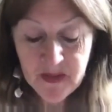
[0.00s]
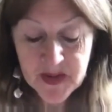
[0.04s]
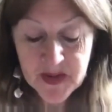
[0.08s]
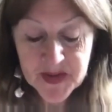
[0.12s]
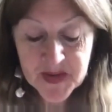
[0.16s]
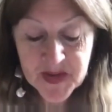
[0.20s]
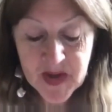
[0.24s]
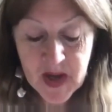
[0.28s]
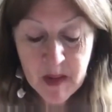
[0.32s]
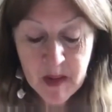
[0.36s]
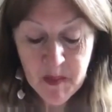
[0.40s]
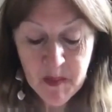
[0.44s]
in
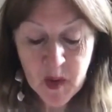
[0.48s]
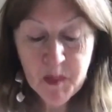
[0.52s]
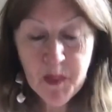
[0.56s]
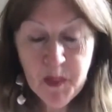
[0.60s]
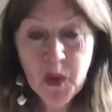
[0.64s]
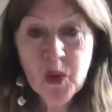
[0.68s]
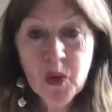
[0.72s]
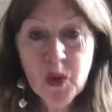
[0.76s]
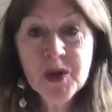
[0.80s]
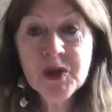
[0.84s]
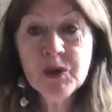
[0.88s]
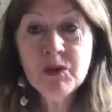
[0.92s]
the same
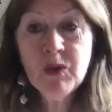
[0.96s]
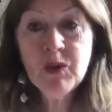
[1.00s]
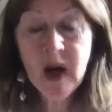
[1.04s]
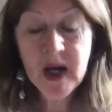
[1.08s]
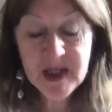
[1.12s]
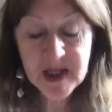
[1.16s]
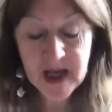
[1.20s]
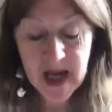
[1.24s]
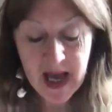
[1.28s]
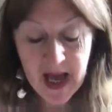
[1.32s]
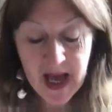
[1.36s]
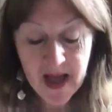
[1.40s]
report,
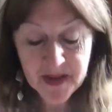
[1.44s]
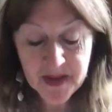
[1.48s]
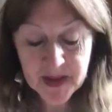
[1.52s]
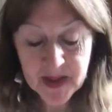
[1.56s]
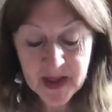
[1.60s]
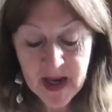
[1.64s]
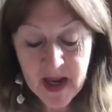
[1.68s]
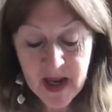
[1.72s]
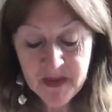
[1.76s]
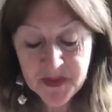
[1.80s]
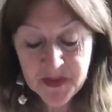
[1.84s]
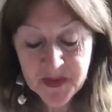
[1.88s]
write at
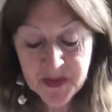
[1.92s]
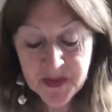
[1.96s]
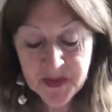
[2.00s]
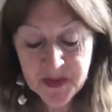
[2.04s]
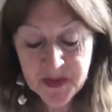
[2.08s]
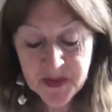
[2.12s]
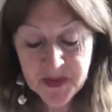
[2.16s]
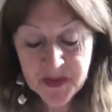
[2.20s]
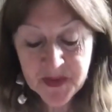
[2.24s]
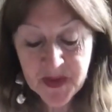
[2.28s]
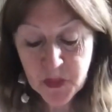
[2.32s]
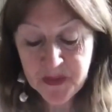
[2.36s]
length
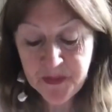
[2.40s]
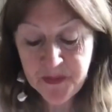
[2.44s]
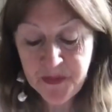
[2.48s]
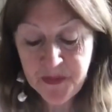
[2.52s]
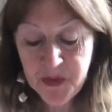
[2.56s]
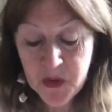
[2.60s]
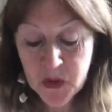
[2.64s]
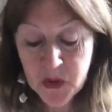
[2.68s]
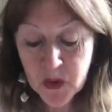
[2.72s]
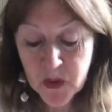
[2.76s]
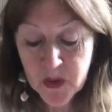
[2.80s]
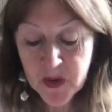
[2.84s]
and
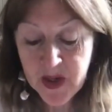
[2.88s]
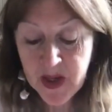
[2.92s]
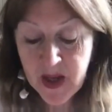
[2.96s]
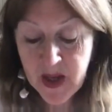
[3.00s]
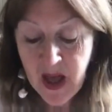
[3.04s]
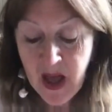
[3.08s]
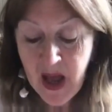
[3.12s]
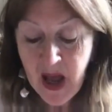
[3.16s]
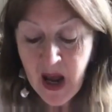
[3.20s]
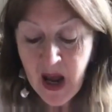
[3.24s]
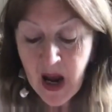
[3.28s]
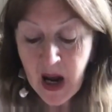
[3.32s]
with
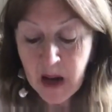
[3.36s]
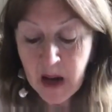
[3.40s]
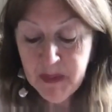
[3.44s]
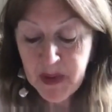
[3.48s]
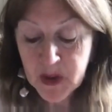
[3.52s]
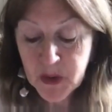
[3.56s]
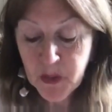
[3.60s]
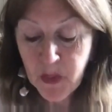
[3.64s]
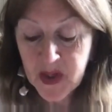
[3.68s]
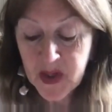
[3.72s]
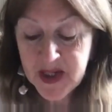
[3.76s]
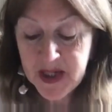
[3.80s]
fury
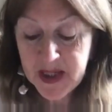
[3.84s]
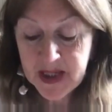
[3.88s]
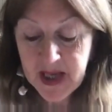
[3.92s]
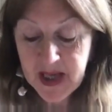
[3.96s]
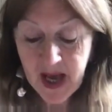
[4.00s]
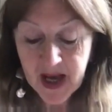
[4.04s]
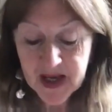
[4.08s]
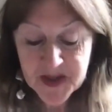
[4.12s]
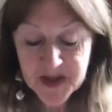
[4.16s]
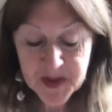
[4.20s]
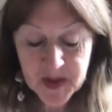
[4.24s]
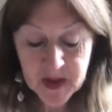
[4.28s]
about what
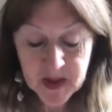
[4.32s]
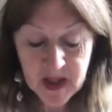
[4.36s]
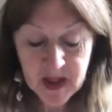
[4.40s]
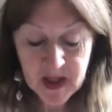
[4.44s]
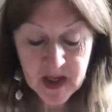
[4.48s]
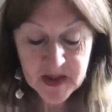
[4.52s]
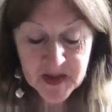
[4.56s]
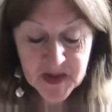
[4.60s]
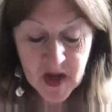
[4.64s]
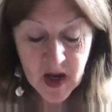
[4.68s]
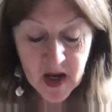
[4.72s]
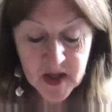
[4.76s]
he
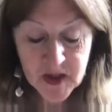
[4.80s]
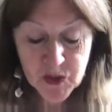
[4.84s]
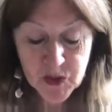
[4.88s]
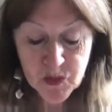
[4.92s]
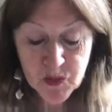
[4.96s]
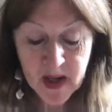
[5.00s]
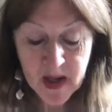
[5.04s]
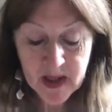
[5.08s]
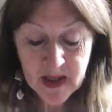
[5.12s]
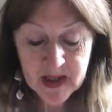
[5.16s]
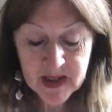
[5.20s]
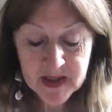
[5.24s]
castigates
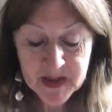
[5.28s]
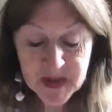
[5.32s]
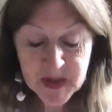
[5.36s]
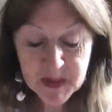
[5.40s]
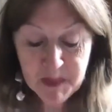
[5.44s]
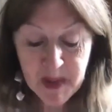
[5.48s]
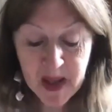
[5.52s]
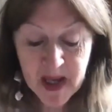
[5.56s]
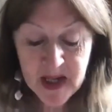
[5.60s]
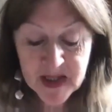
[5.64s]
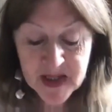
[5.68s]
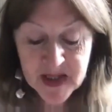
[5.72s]
as
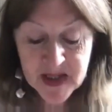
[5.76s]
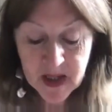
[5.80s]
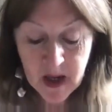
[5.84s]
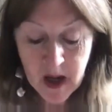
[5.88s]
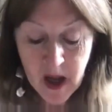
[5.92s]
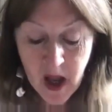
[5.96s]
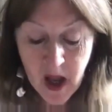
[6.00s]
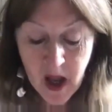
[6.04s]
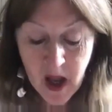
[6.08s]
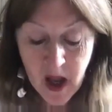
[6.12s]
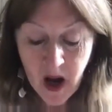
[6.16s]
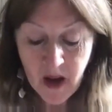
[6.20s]
reckless
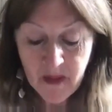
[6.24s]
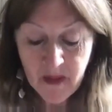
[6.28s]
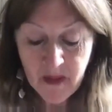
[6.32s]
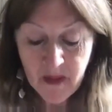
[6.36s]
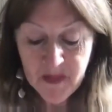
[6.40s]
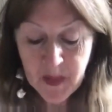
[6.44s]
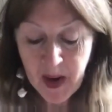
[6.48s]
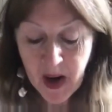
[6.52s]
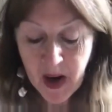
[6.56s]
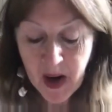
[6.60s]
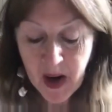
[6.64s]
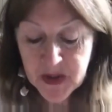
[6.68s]
spending on
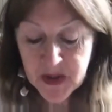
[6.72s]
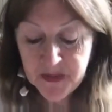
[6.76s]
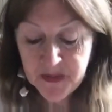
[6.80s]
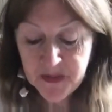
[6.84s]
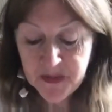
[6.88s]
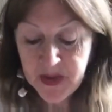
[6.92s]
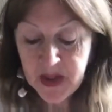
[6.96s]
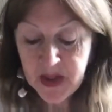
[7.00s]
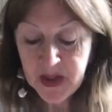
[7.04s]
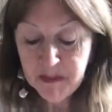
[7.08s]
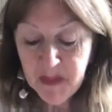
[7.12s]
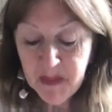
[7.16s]
the part of
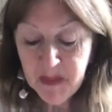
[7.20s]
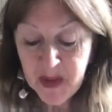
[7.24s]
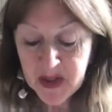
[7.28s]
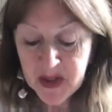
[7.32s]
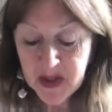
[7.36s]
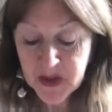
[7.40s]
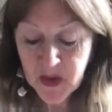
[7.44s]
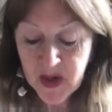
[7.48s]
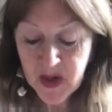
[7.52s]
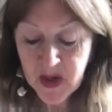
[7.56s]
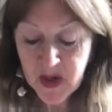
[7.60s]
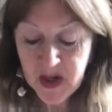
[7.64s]
the
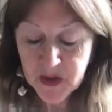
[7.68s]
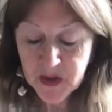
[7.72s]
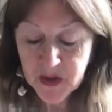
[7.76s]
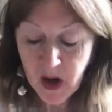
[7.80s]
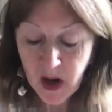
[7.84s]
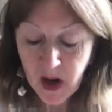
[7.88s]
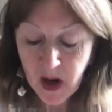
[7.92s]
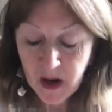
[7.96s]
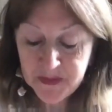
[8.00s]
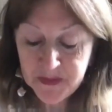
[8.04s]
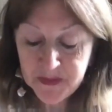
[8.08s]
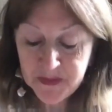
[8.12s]

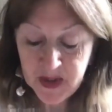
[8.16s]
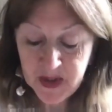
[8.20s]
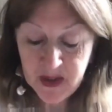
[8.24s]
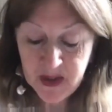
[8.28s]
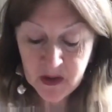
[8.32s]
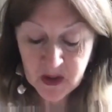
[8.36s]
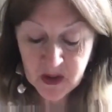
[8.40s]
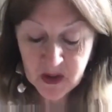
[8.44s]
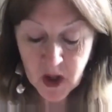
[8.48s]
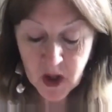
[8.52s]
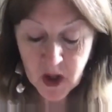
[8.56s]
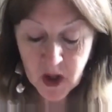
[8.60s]
administrator of
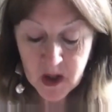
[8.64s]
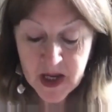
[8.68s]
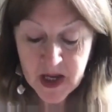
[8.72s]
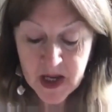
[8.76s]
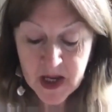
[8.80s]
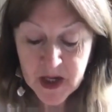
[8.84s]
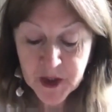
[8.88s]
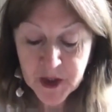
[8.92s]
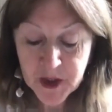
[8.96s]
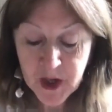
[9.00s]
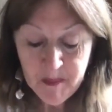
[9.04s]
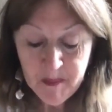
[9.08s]
the
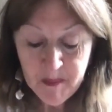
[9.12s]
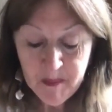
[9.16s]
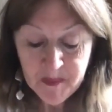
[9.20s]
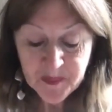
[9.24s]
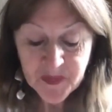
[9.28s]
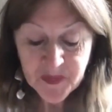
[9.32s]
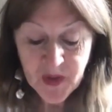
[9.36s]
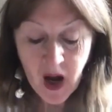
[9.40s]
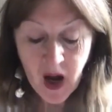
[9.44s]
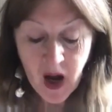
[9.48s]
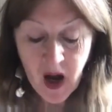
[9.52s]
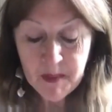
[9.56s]
college
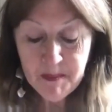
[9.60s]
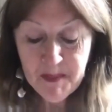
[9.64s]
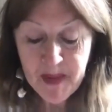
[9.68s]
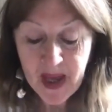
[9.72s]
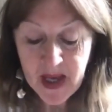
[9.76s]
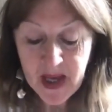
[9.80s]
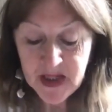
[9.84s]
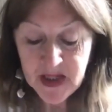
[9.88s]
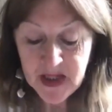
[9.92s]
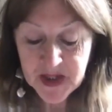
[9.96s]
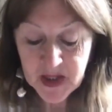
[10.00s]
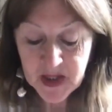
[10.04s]
on a
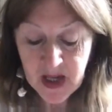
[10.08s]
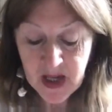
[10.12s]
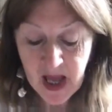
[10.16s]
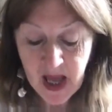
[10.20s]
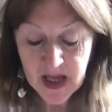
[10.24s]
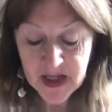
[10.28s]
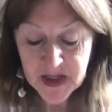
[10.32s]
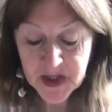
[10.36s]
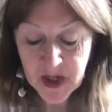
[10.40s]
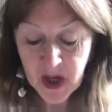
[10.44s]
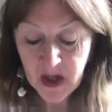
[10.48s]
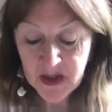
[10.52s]
painting
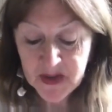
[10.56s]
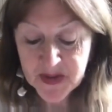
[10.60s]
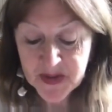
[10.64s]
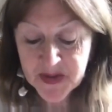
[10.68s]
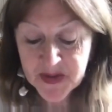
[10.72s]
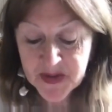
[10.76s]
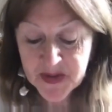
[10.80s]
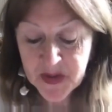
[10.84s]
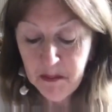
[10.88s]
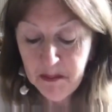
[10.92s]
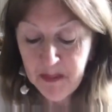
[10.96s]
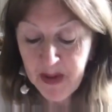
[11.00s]
and on
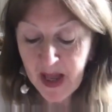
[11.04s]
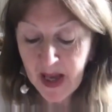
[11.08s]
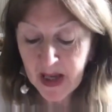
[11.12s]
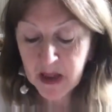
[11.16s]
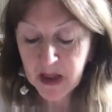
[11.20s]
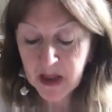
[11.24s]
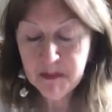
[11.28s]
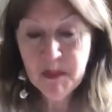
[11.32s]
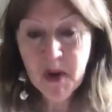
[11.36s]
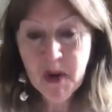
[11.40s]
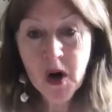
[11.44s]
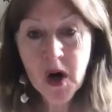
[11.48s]
some
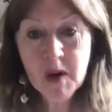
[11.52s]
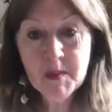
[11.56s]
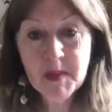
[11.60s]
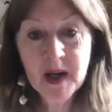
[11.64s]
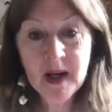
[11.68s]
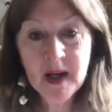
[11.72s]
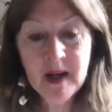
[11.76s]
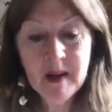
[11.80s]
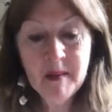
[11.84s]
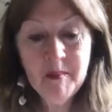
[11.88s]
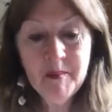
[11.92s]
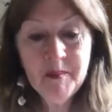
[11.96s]
black
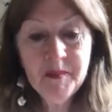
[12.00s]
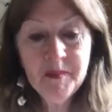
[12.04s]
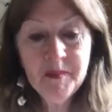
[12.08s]
marble.